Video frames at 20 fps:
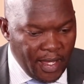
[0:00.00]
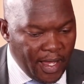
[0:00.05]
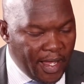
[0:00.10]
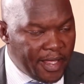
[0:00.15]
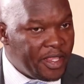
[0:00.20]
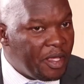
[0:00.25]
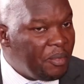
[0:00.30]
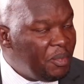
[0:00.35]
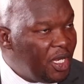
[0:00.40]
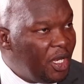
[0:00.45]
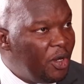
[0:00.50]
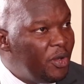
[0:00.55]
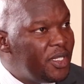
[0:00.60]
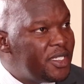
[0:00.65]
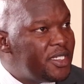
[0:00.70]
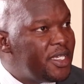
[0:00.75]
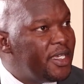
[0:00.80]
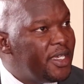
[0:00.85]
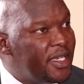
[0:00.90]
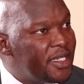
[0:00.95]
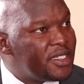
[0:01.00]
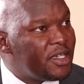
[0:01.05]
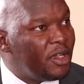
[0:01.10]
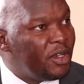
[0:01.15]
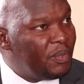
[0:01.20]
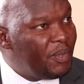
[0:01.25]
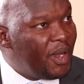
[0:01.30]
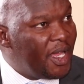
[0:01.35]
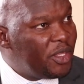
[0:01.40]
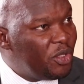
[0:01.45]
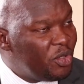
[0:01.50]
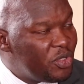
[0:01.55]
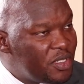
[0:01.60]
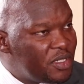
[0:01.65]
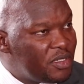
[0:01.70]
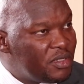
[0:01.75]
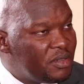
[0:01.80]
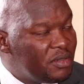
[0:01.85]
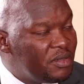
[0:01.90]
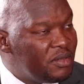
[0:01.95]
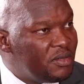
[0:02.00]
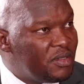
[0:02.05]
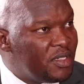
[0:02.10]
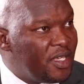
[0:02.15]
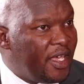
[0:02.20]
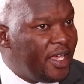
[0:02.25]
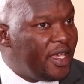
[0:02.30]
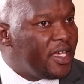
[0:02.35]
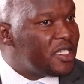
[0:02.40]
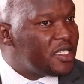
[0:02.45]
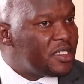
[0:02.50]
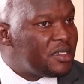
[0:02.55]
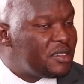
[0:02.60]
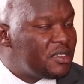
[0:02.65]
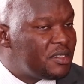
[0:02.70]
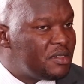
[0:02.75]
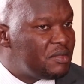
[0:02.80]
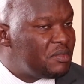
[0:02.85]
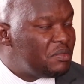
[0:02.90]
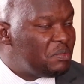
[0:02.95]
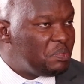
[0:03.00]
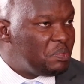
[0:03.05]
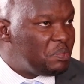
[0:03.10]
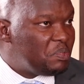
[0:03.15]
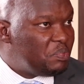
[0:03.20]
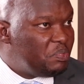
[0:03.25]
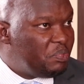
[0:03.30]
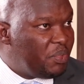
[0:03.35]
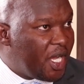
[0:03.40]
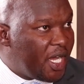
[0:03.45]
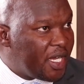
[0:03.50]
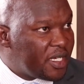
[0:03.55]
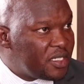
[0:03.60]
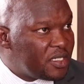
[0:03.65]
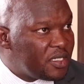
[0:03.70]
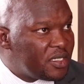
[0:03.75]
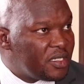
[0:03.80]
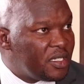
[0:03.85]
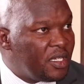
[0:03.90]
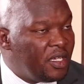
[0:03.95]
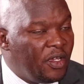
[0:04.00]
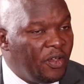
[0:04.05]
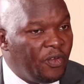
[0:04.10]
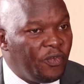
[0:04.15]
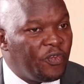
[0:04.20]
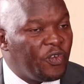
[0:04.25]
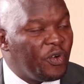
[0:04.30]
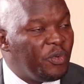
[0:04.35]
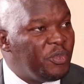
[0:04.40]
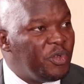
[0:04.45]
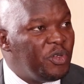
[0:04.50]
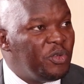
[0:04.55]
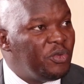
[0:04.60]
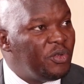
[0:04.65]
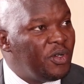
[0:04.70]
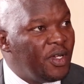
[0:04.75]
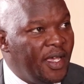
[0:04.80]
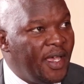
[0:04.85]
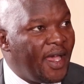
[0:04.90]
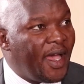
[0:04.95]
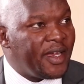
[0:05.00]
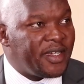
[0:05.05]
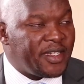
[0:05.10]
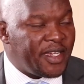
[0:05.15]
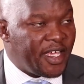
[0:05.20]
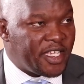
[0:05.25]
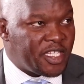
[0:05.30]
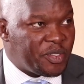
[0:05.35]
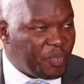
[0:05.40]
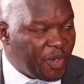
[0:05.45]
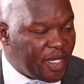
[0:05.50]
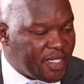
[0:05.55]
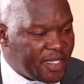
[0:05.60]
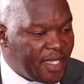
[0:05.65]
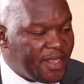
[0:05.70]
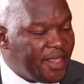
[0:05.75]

And then miller will say, yes, I'll buy those X bags from you at X price.